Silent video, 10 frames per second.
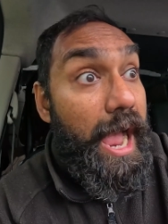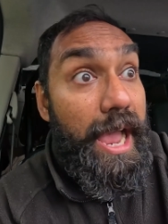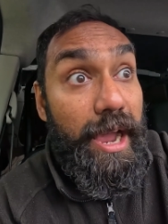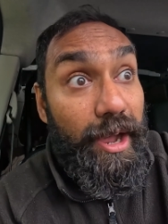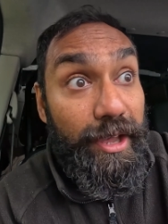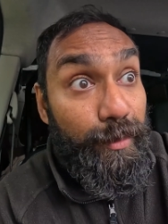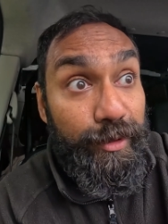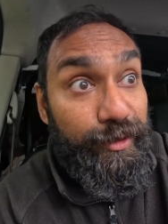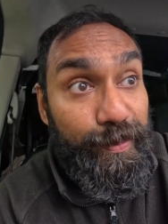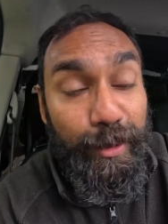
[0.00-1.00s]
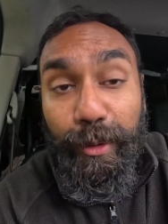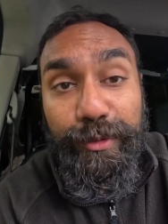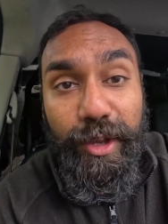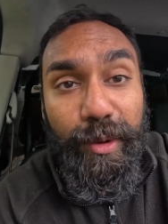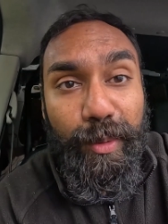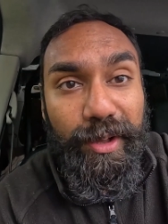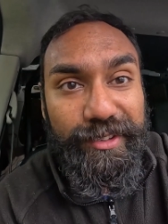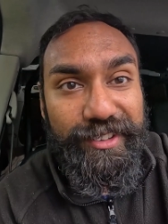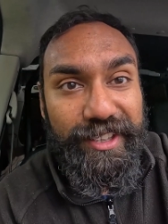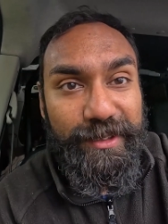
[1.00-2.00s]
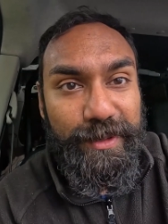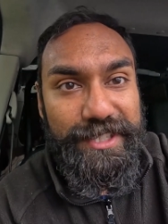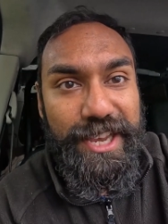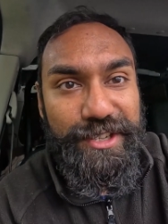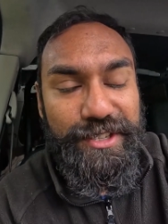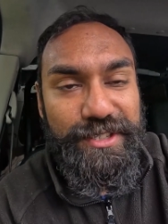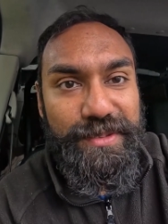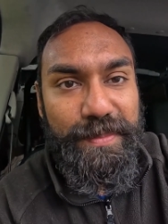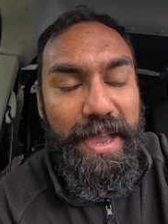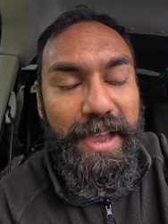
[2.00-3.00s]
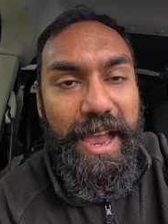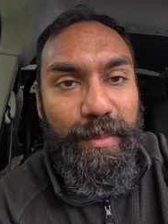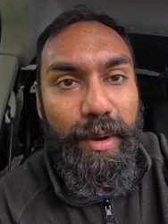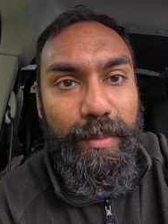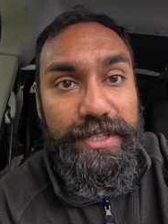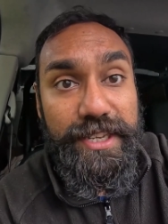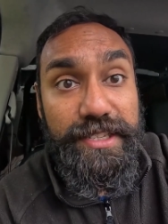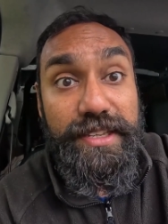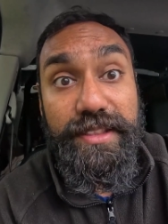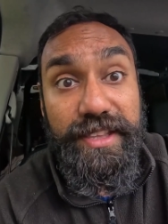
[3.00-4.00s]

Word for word: uh, it was beyond our wildest expectations about how well we did.